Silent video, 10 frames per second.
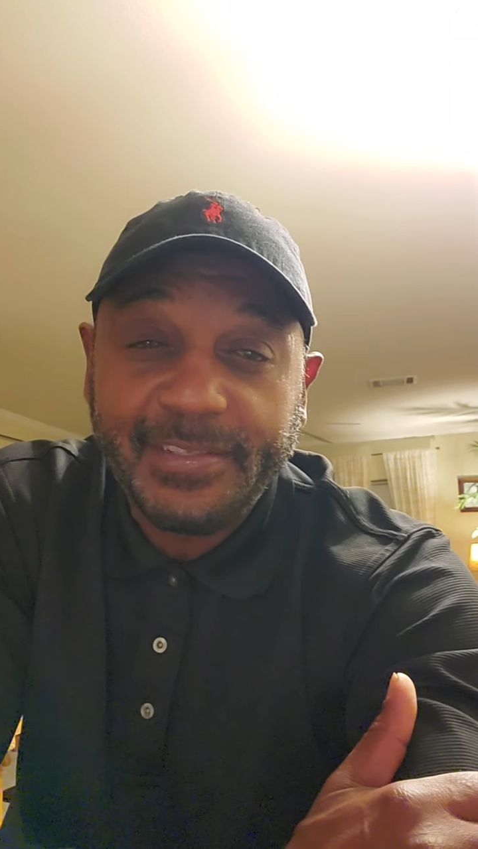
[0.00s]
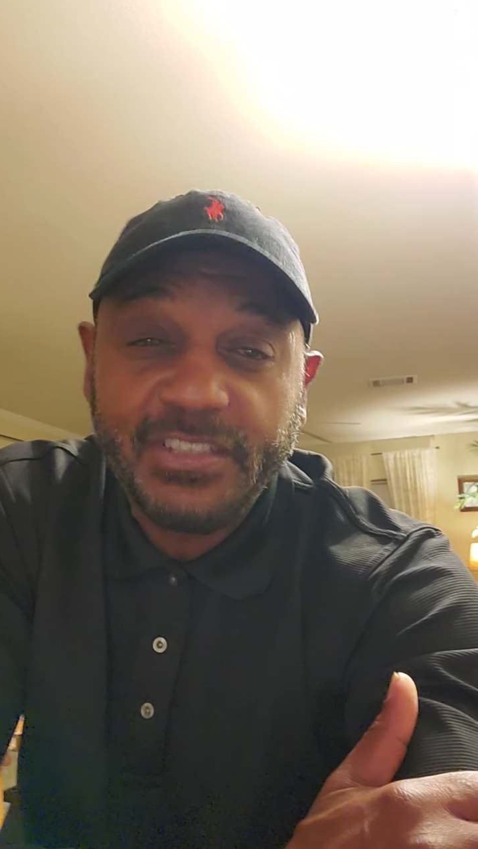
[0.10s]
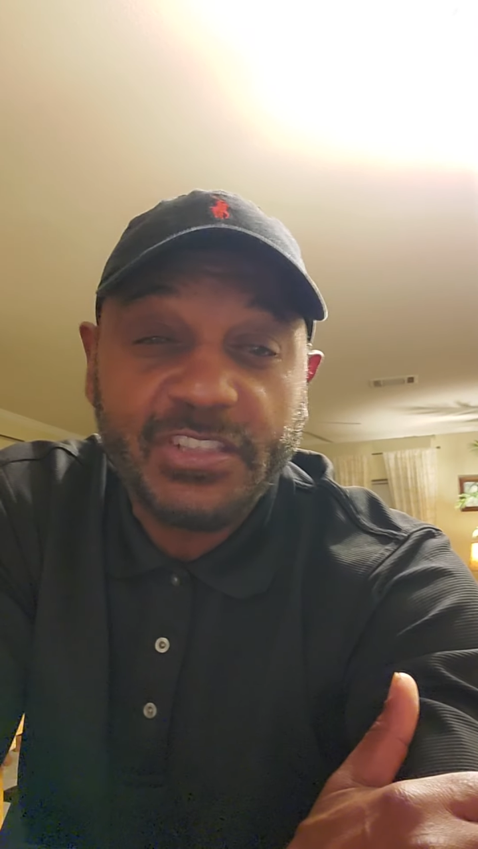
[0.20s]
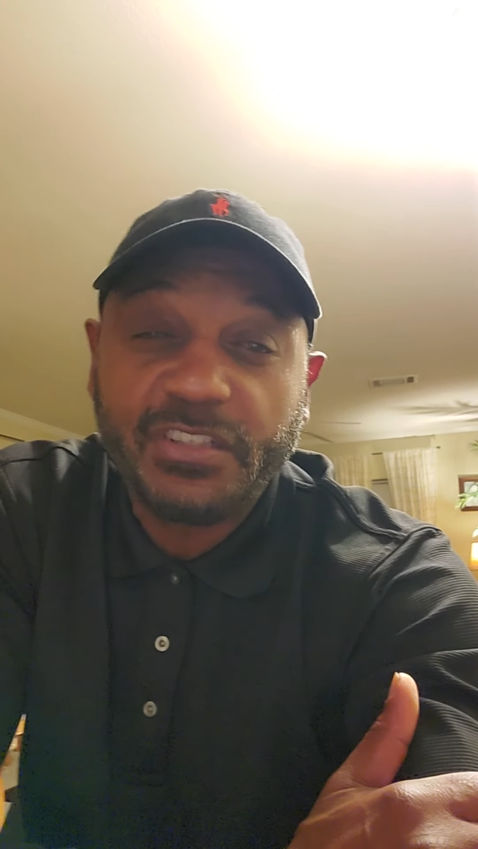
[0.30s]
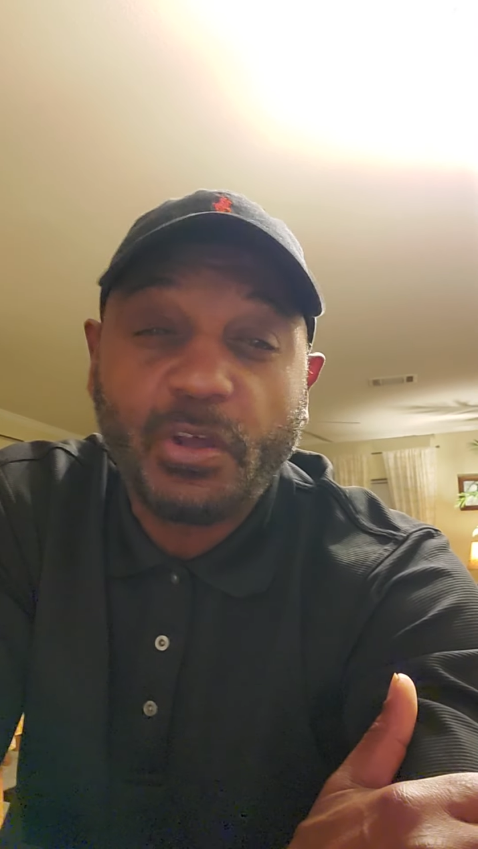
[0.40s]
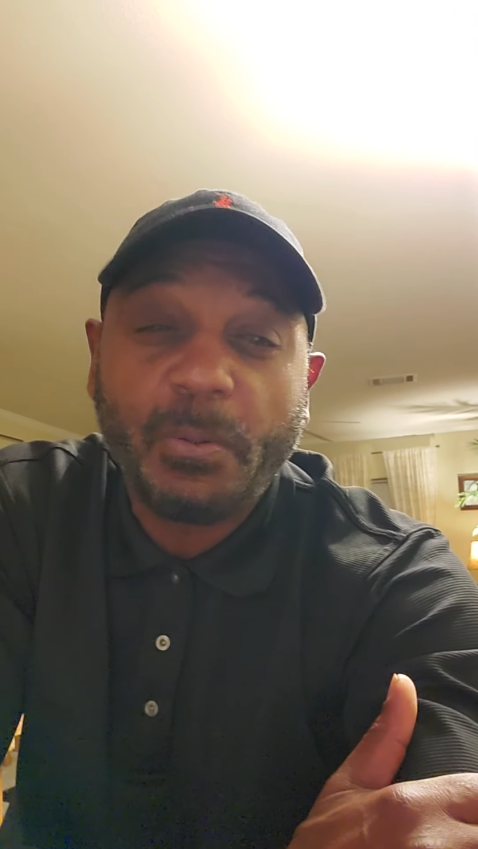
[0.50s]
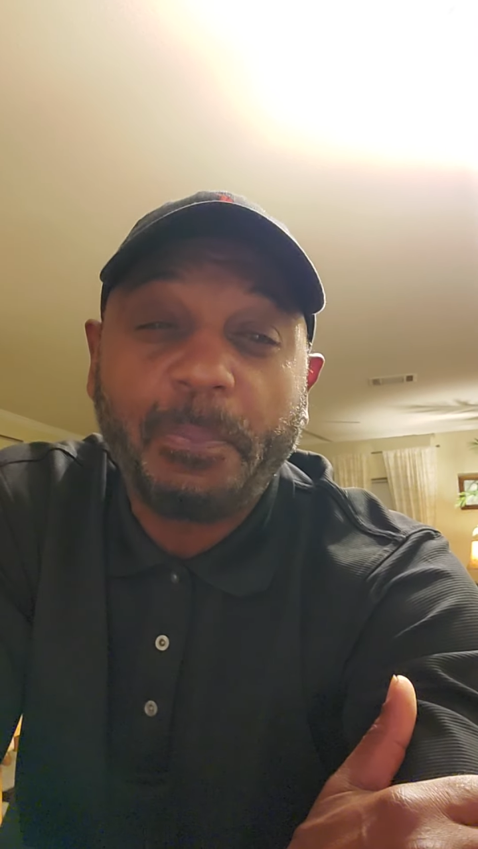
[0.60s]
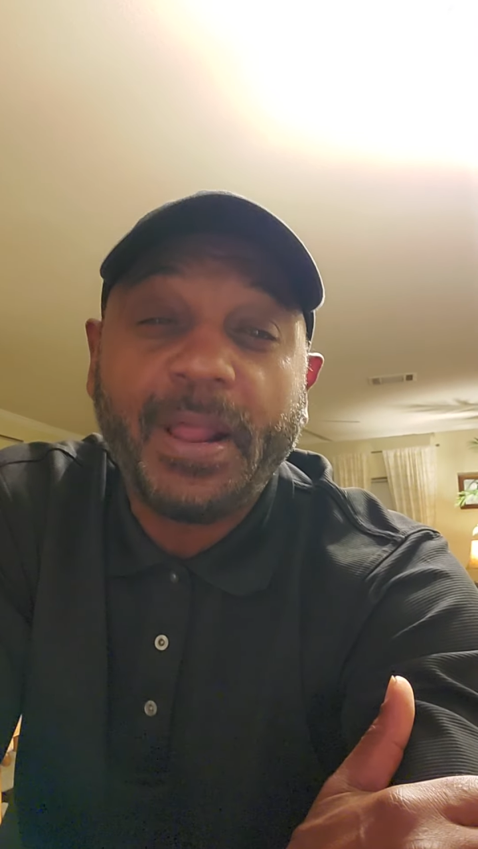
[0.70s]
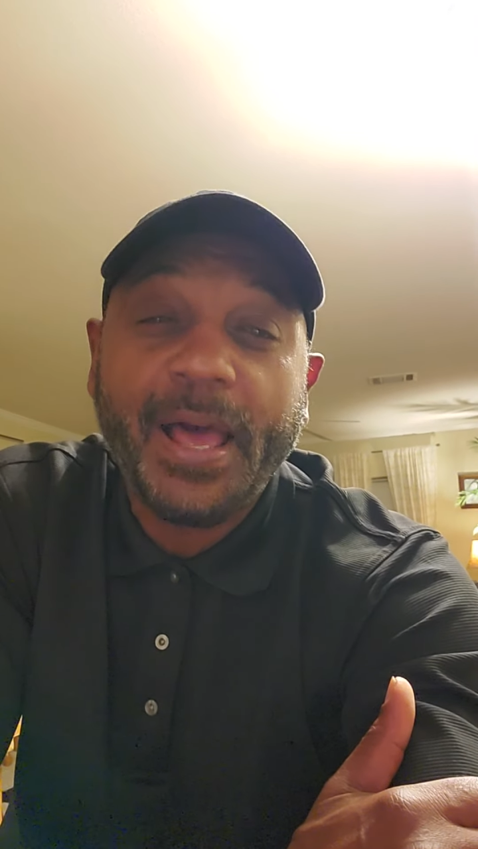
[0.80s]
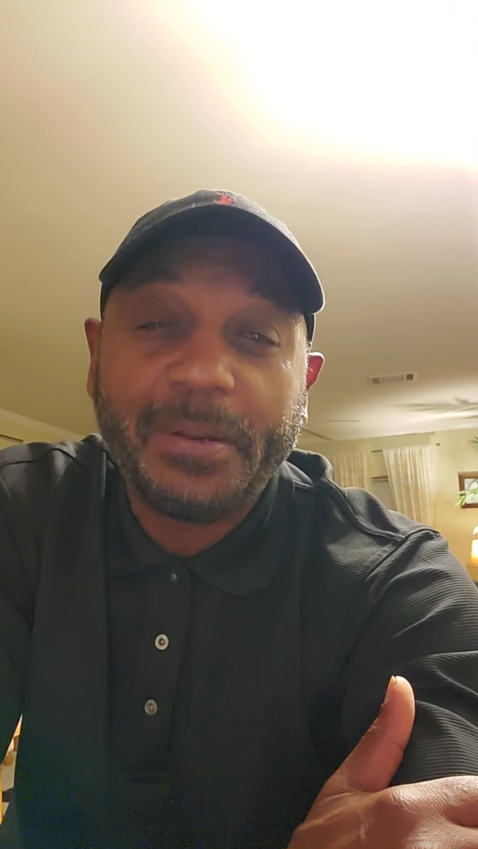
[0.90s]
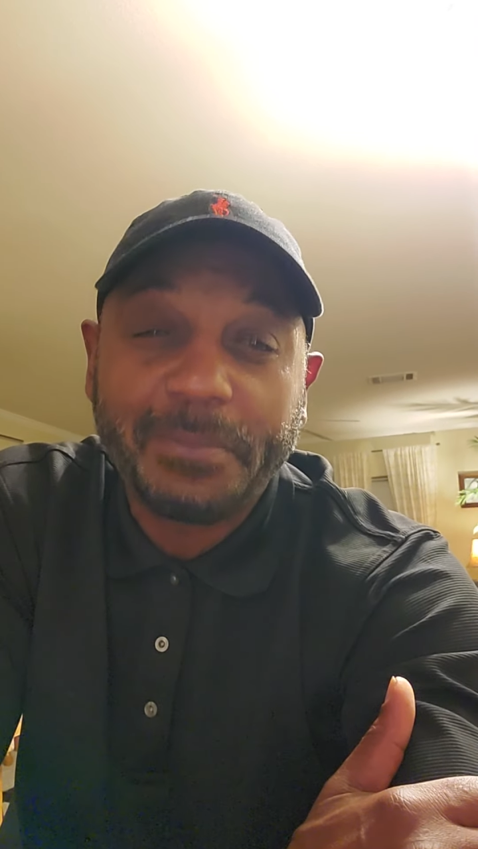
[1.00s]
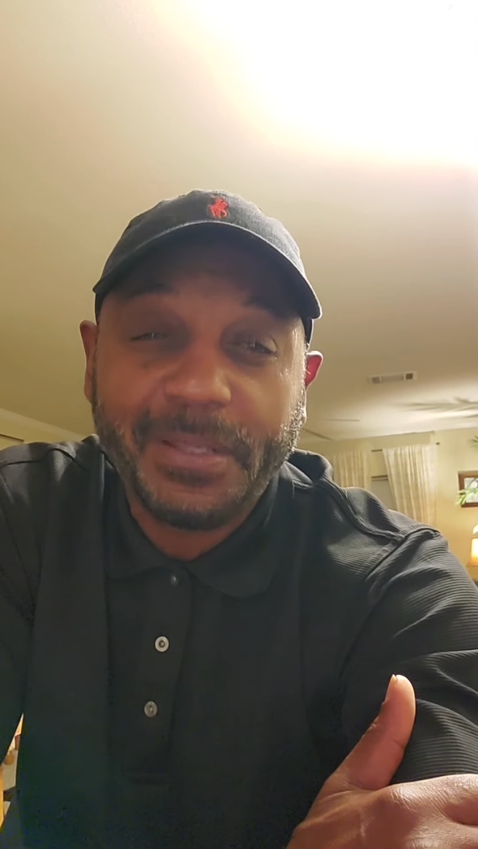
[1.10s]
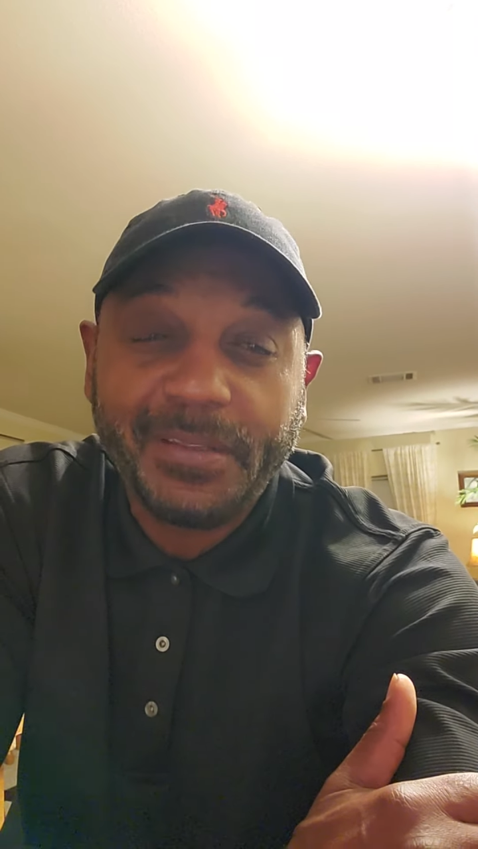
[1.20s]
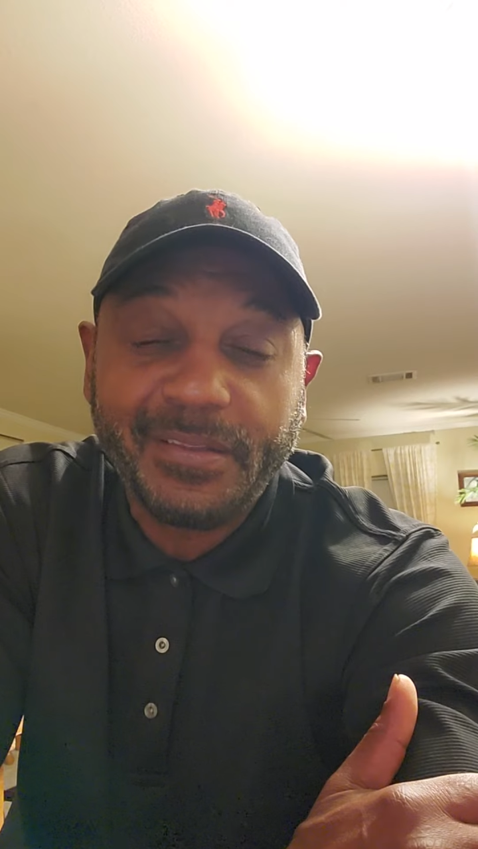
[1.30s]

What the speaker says: This shit don't apply to me.